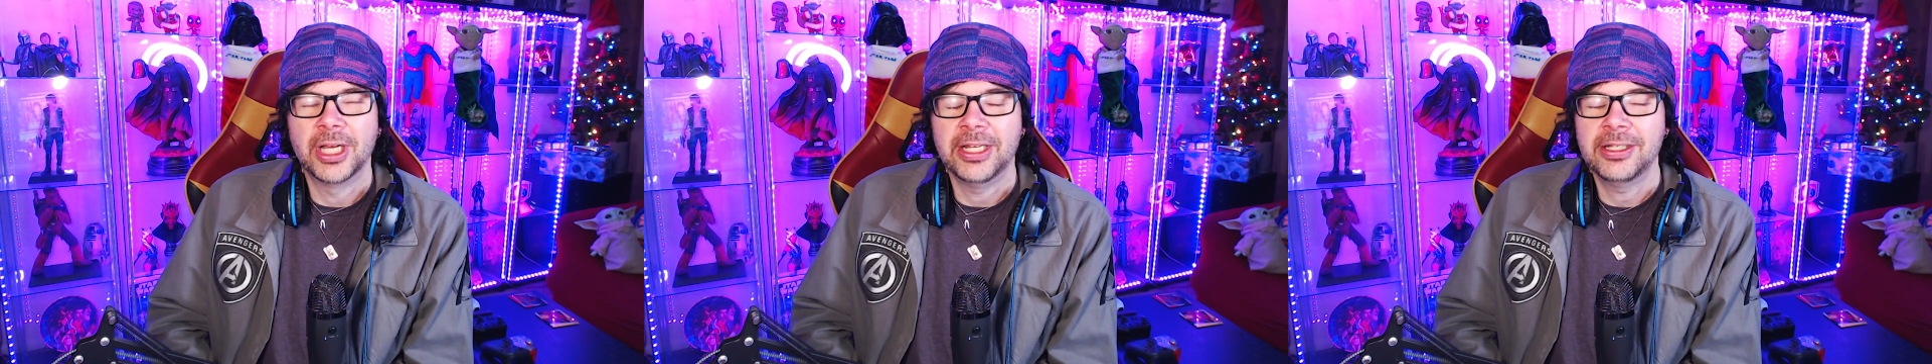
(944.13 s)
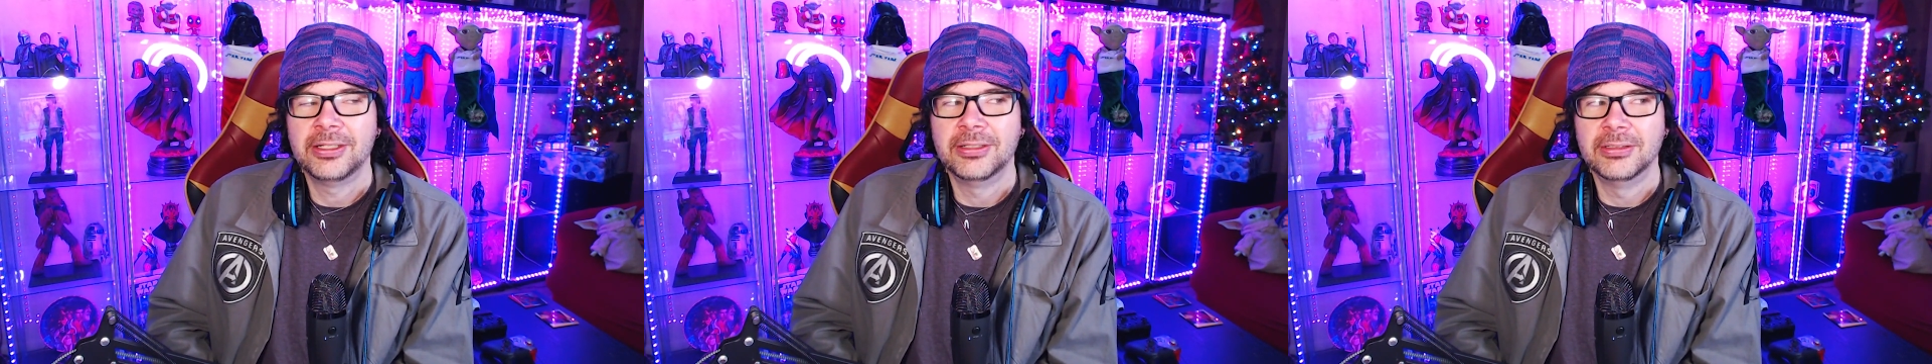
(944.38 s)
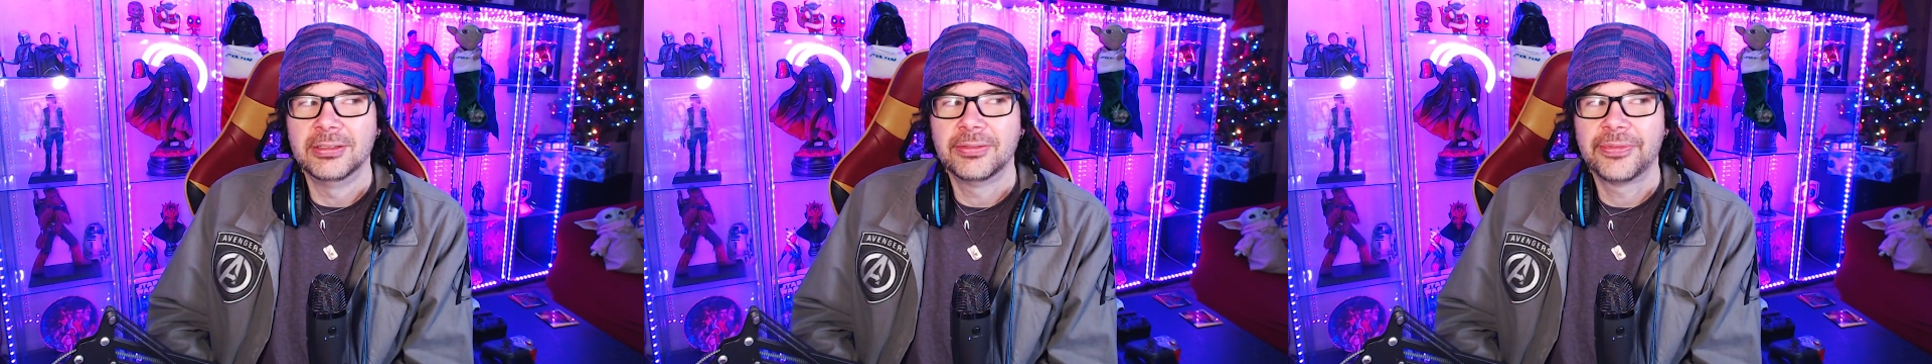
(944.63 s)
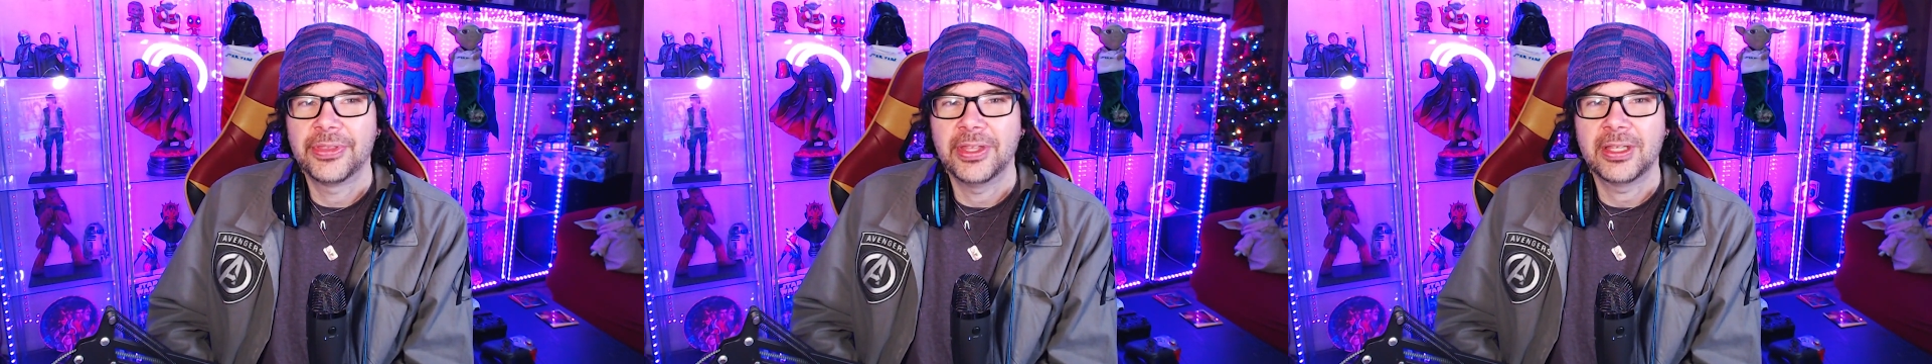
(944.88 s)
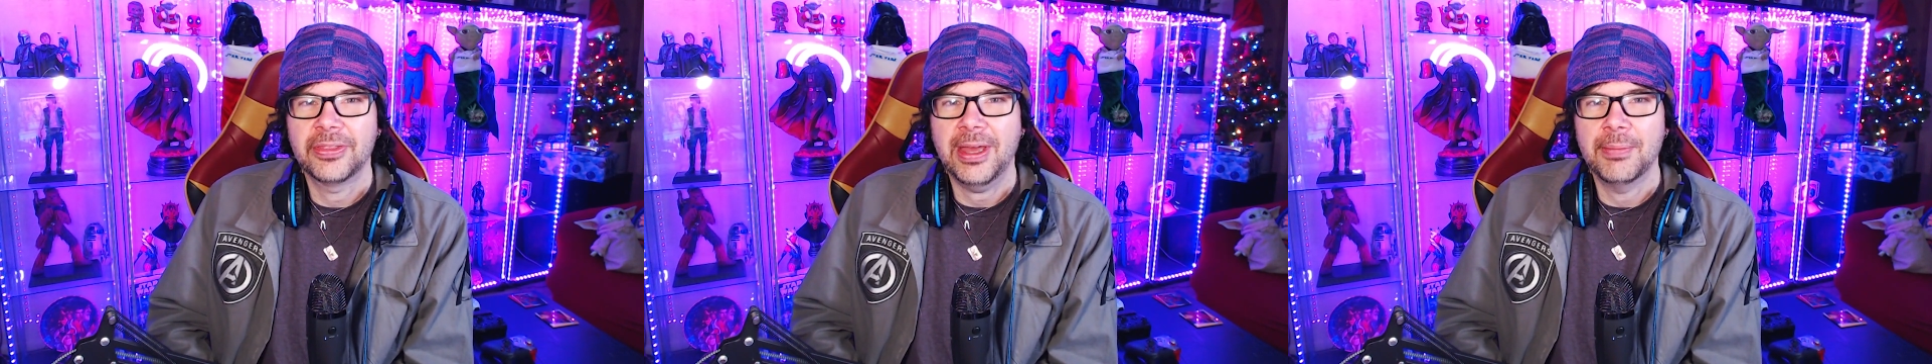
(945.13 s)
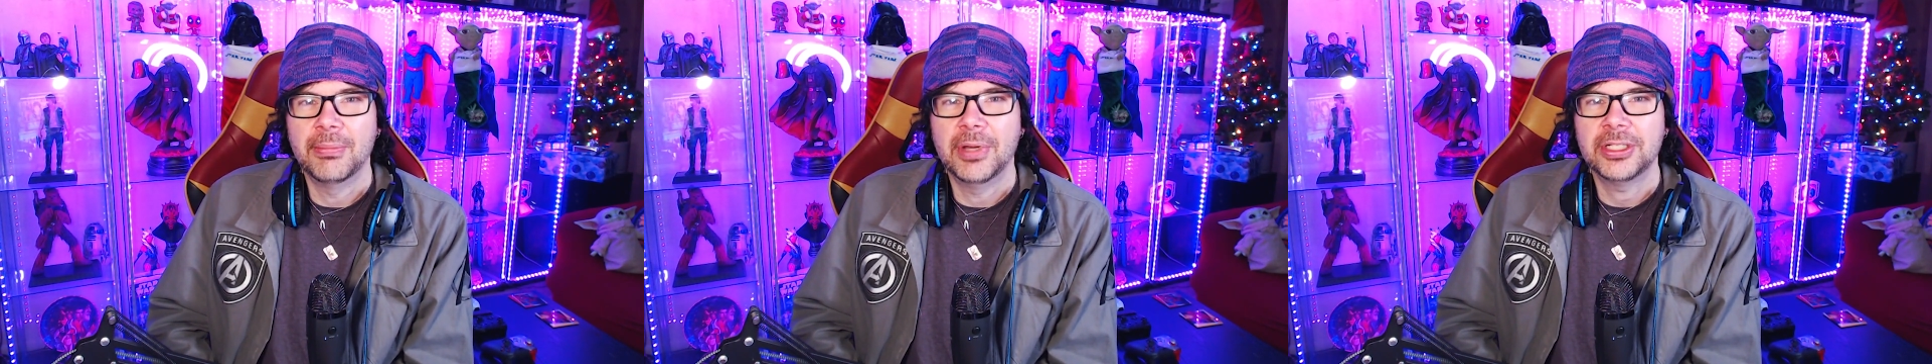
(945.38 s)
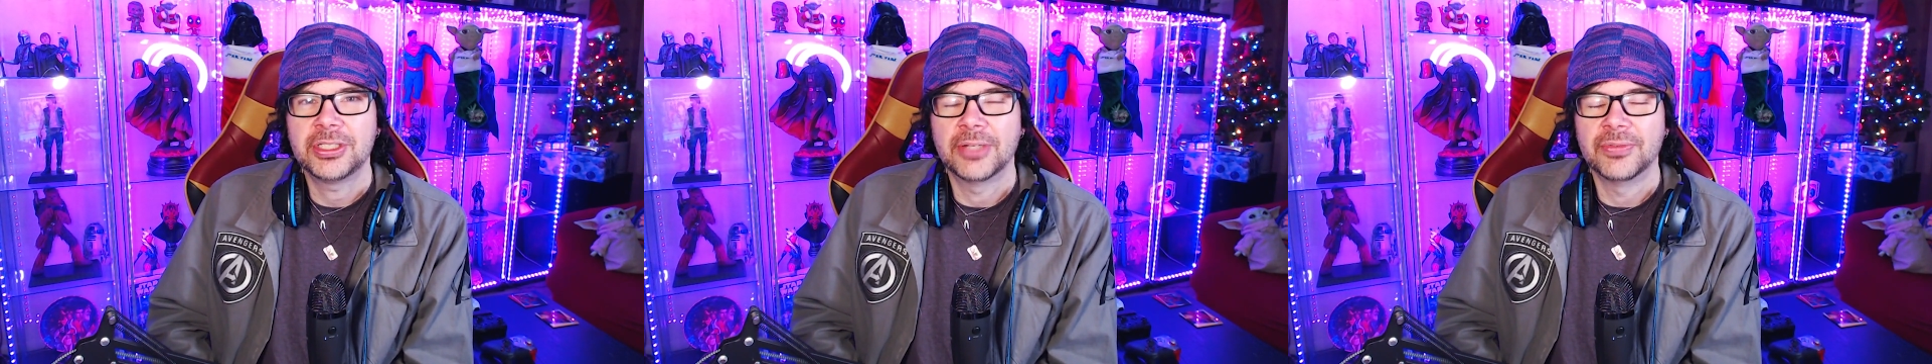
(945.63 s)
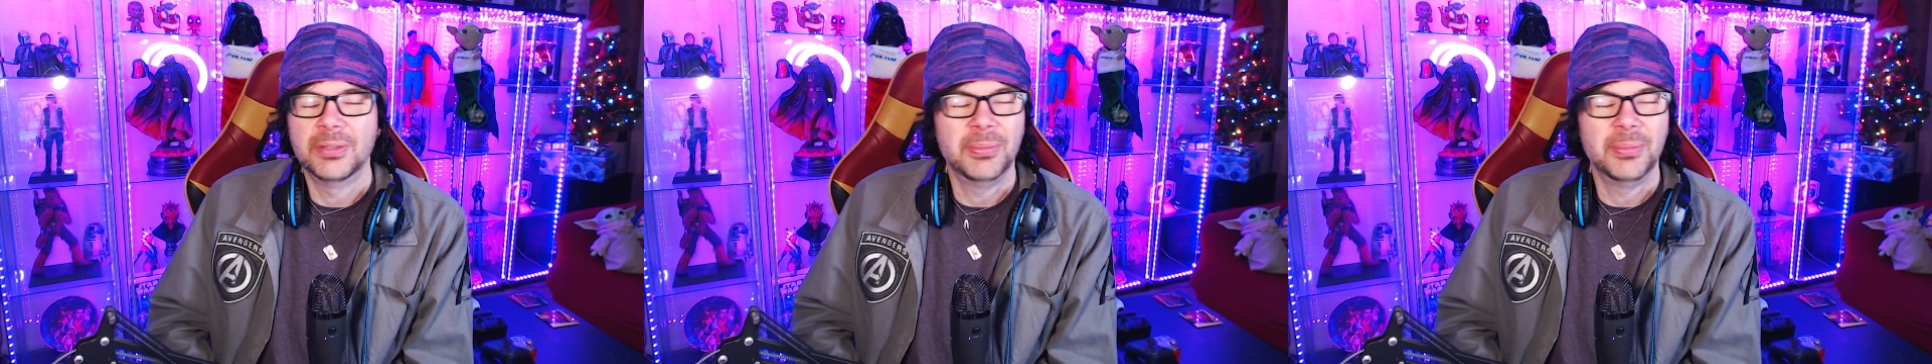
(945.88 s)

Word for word: I didn't think that much of her.